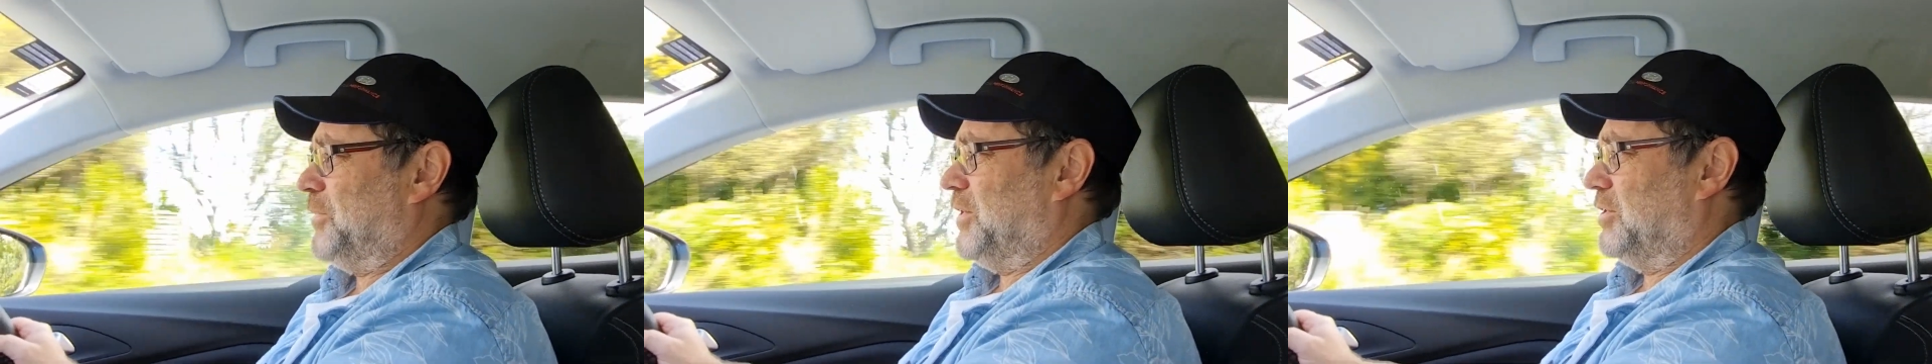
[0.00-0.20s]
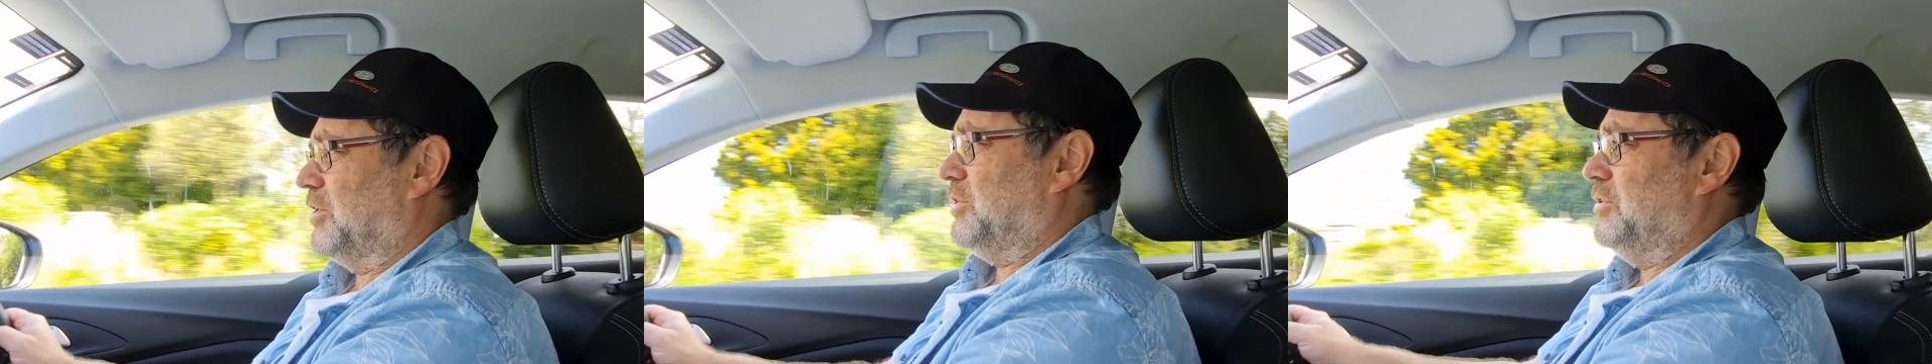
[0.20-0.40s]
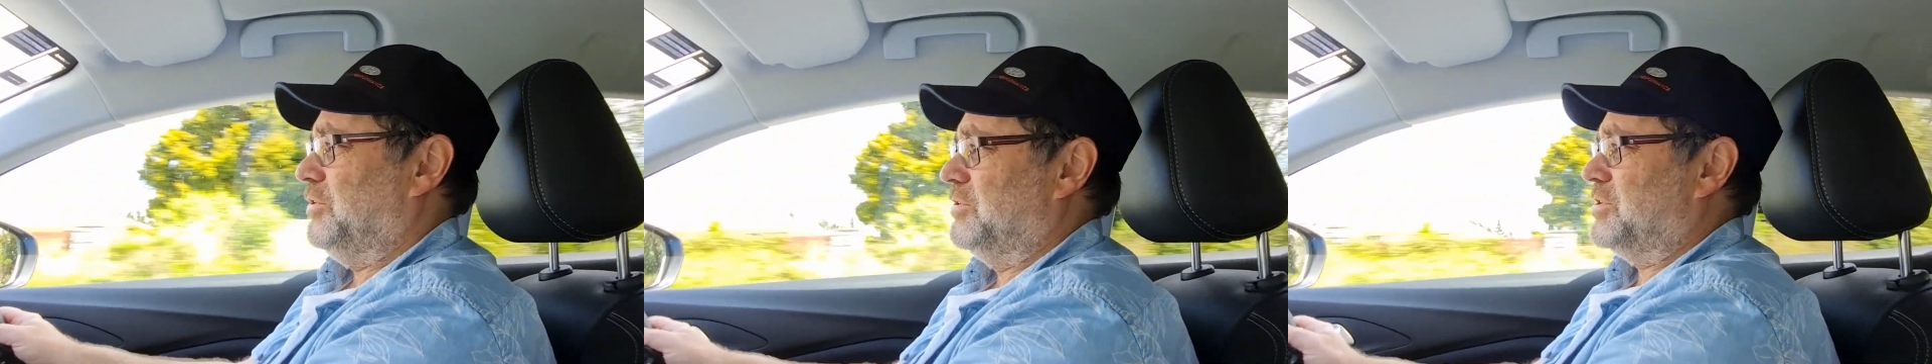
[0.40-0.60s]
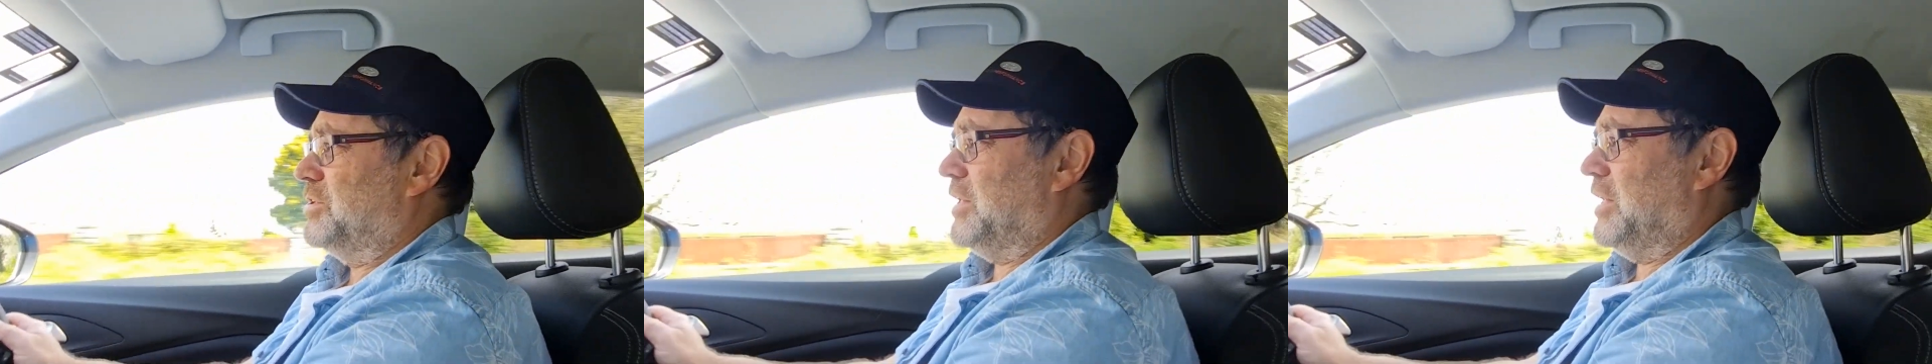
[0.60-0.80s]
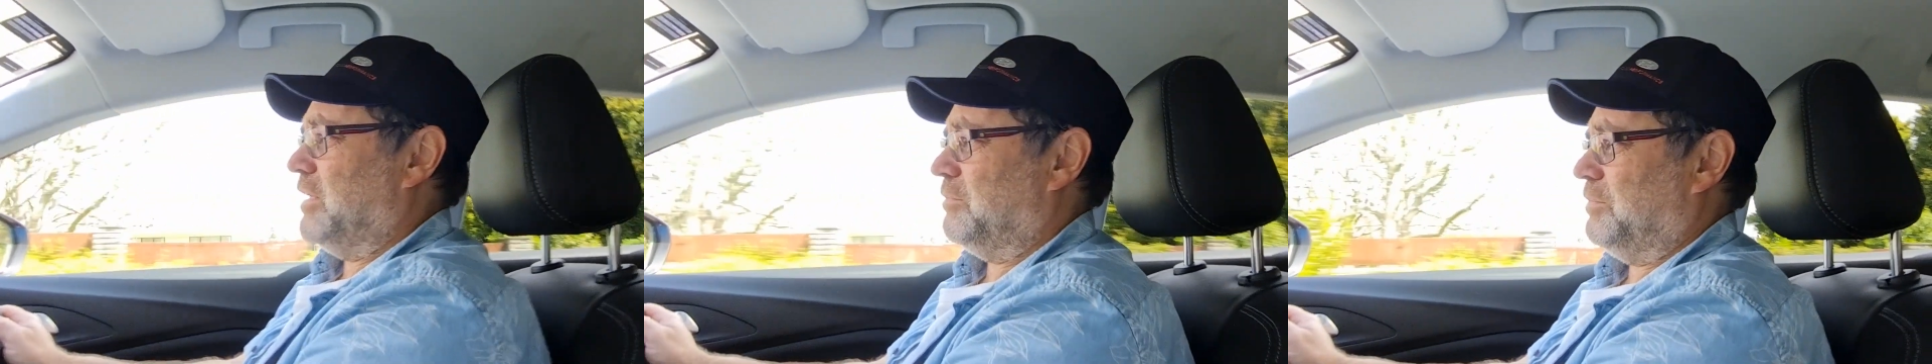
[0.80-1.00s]
Not a huge
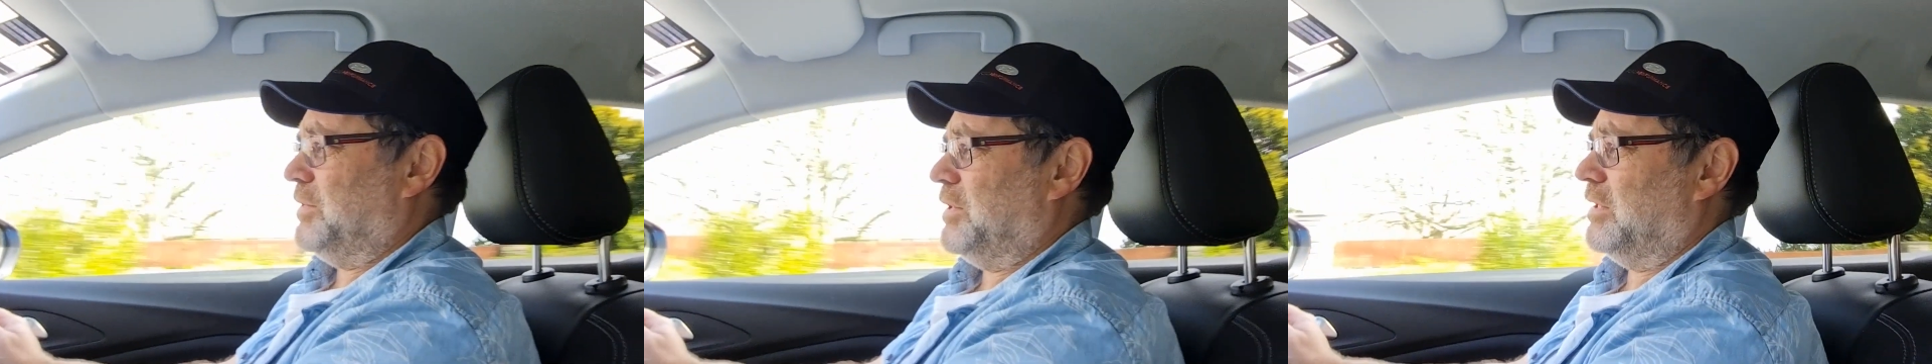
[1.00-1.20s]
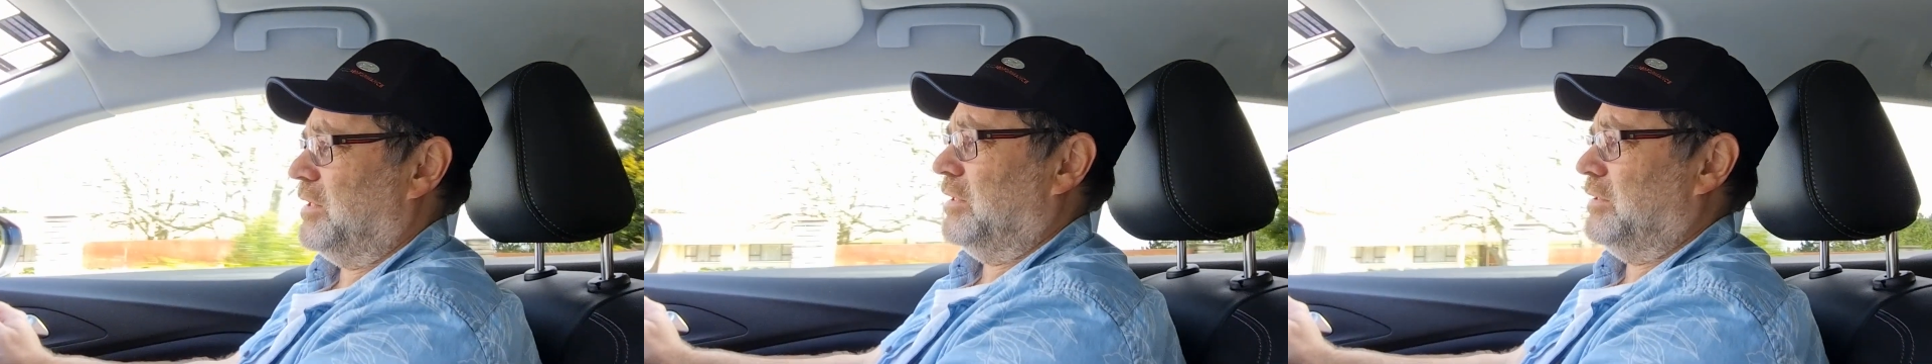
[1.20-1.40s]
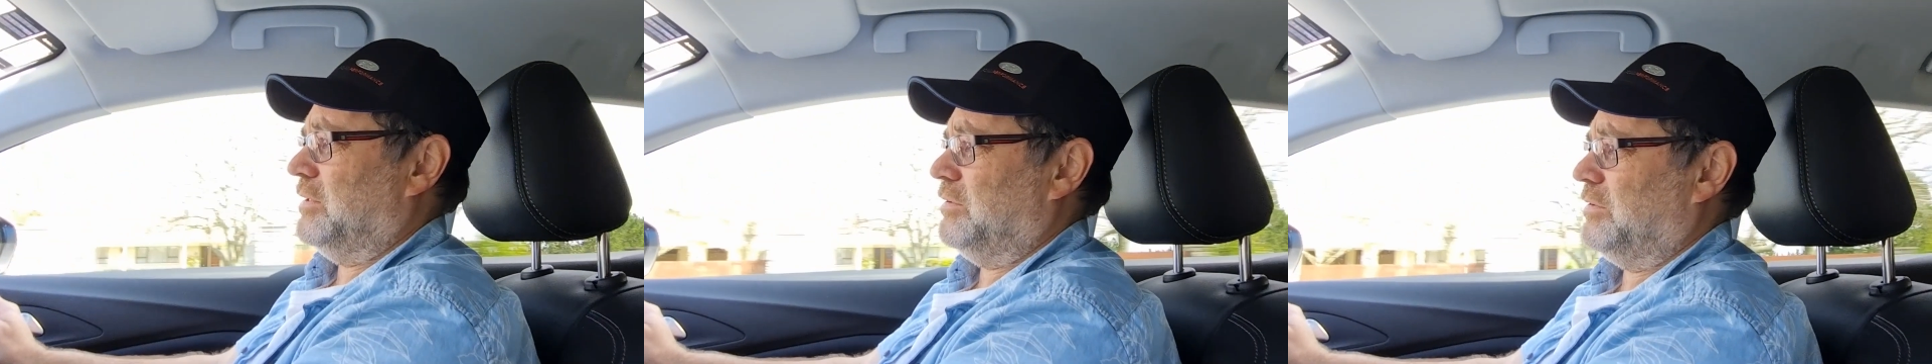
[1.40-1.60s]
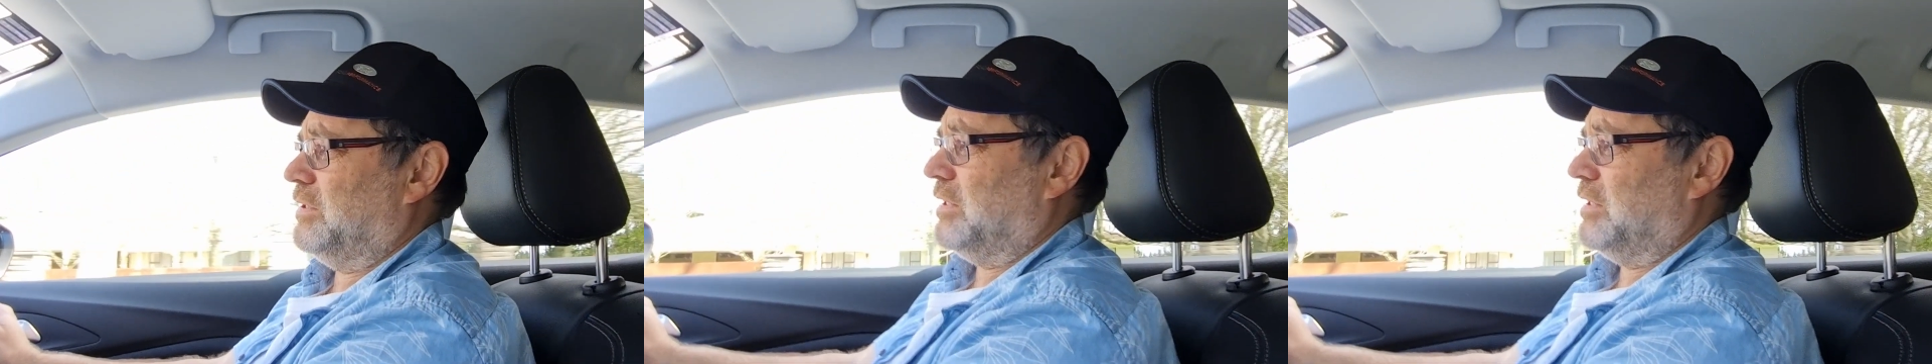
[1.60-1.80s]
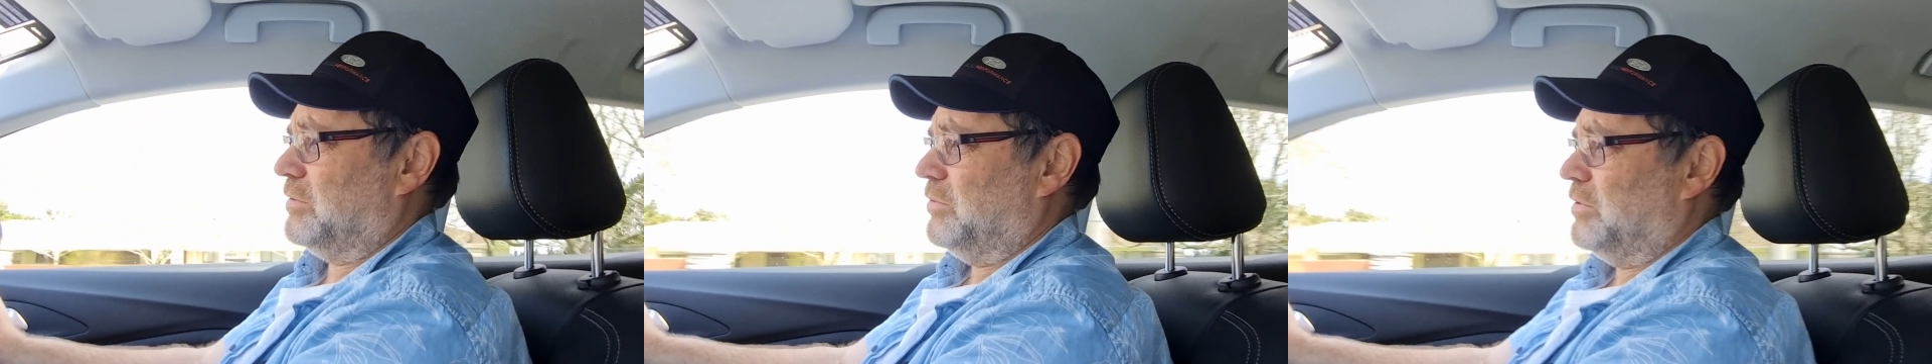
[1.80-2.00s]
tank, but you get